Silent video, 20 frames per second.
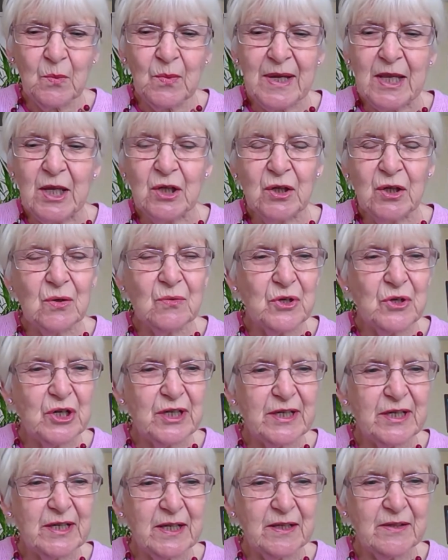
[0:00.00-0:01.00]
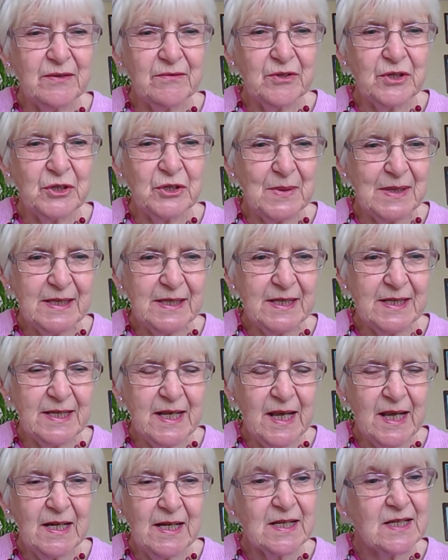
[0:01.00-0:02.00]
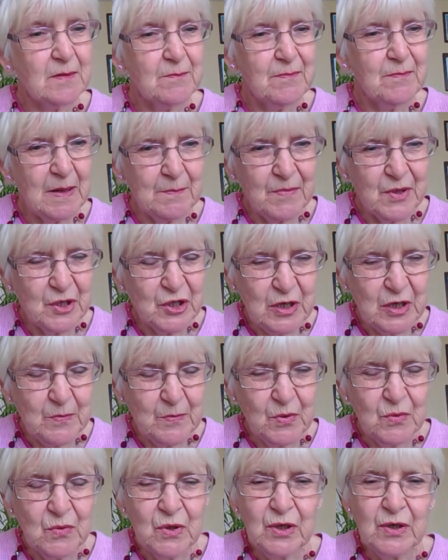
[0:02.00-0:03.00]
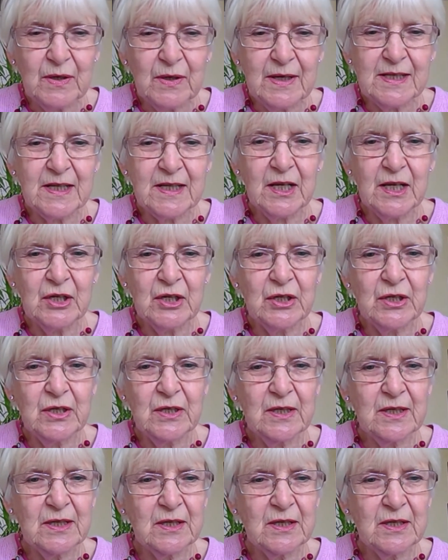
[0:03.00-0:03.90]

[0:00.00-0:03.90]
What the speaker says: We launched in 2010 as a membership organisation.